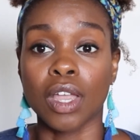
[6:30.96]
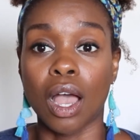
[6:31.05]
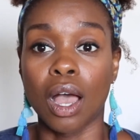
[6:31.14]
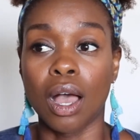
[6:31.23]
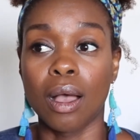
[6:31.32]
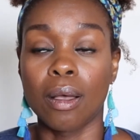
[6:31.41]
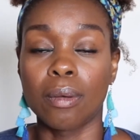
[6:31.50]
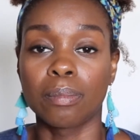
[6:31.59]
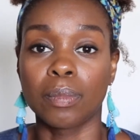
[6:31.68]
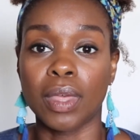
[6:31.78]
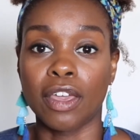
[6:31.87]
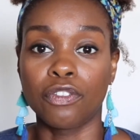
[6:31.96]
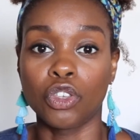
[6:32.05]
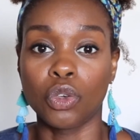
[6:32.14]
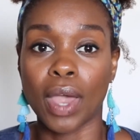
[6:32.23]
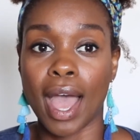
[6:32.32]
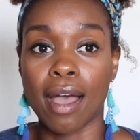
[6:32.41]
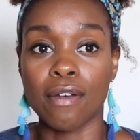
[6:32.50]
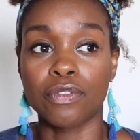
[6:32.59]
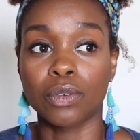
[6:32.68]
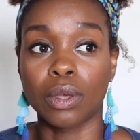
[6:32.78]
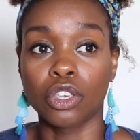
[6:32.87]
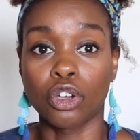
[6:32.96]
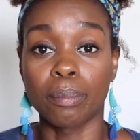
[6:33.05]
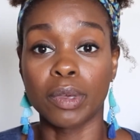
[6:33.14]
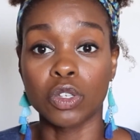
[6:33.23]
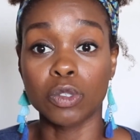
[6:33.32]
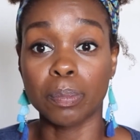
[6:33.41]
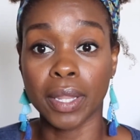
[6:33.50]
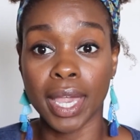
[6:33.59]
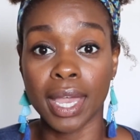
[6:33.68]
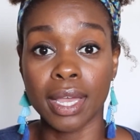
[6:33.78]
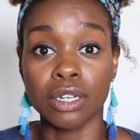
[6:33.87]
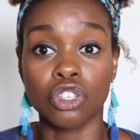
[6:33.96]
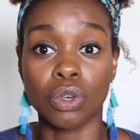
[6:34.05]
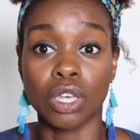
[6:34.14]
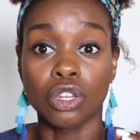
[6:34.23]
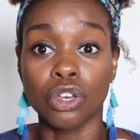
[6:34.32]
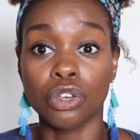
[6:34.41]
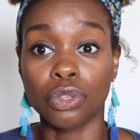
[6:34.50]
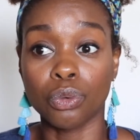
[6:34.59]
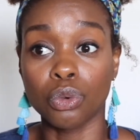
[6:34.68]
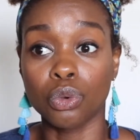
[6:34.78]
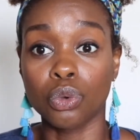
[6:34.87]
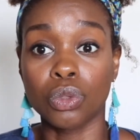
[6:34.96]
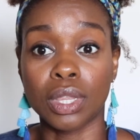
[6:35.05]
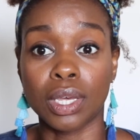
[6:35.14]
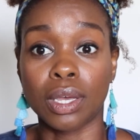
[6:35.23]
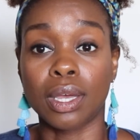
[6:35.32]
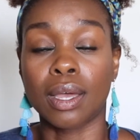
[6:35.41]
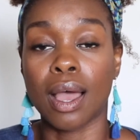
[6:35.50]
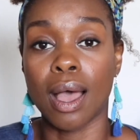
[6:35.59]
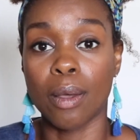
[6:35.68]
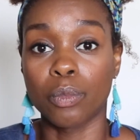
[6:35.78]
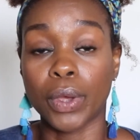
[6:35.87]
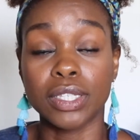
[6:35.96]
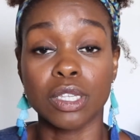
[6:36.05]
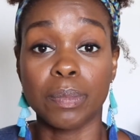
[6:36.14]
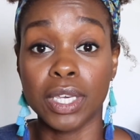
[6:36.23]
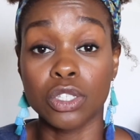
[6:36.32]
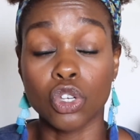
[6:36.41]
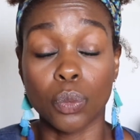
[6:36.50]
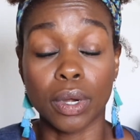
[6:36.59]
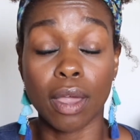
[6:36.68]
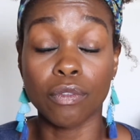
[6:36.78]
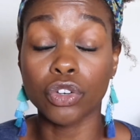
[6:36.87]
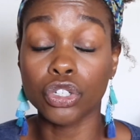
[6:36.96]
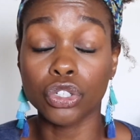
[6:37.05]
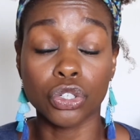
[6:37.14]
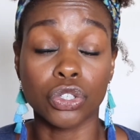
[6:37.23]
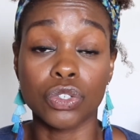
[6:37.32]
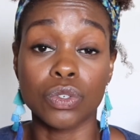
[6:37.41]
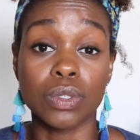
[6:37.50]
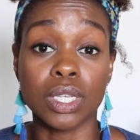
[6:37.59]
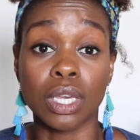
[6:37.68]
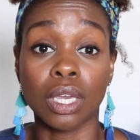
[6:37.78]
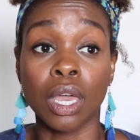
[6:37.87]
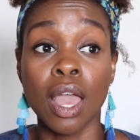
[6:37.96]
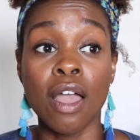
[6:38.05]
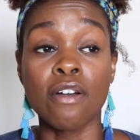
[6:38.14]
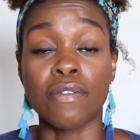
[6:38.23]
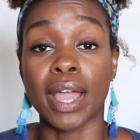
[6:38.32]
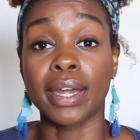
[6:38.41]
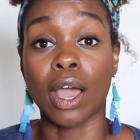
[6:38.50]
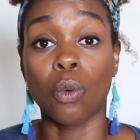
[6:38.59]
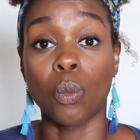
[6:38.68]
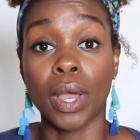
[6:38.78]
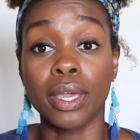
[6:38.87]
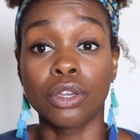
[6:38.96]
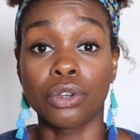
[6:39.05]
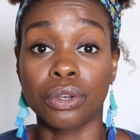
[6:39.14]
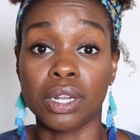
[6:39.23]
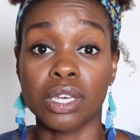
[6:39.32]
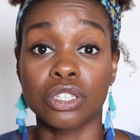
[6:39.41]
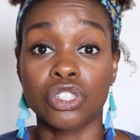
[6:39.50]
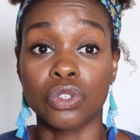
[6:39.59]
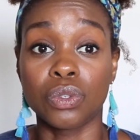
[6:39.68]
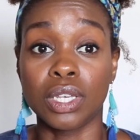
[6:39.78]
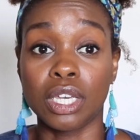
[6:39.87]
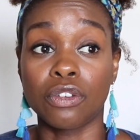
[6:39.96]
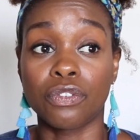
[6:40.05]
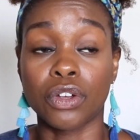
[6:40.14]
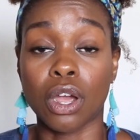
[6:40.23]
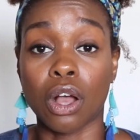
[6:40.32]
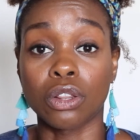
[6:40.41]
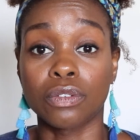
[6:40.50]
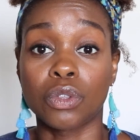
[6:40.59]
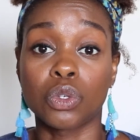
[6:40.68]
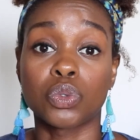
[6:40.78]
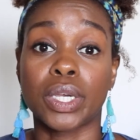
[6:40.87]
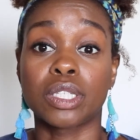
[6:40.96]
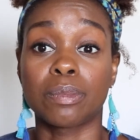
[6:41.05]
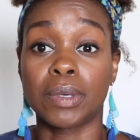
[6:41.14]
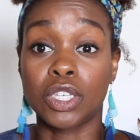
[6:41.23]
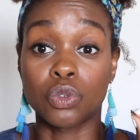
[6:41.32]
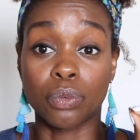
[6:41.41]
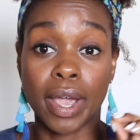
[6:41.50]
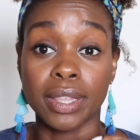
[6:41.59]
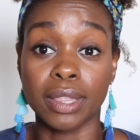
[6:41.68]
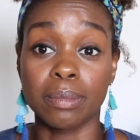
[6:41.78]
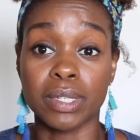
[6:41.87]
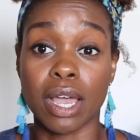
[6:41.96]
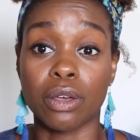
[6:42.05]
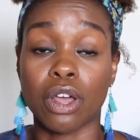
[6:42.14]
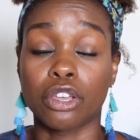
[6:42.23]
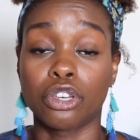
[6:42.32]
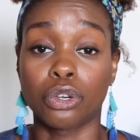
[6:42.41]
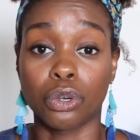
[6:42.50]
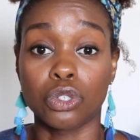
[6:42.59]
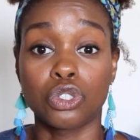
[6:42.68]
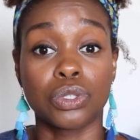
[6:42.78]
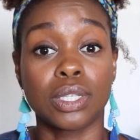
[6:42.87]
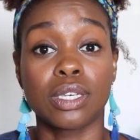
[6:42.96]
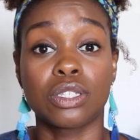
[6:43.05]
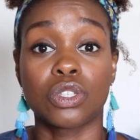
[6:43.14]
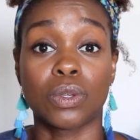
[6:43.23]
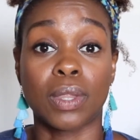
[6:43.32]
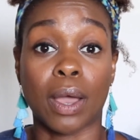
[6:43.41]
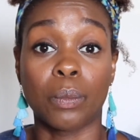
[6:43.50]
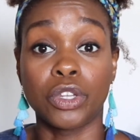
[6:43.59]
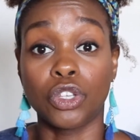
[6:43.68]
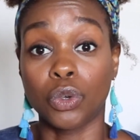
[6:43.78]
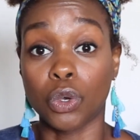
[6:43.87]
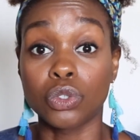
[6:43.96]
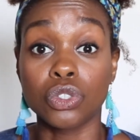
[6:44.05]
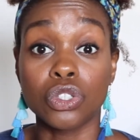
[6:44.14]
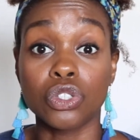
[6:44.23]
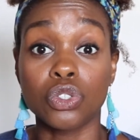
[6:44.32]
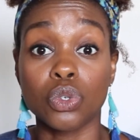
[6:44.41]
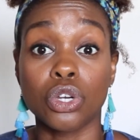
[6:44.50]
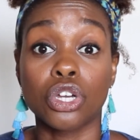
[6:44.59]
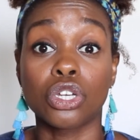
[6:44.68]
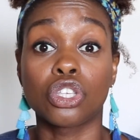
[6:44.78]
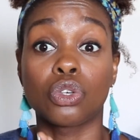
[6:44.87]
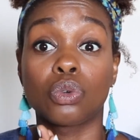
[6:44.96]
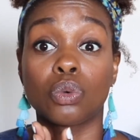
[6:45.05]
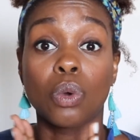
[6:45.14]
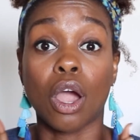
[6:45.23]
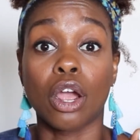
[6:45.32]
If you have your meals planned, you can look through the recipes or whatever you're using. Find out what ingredients you need for all of those recipes. Write them down on your grocery list so that when you go to the store, you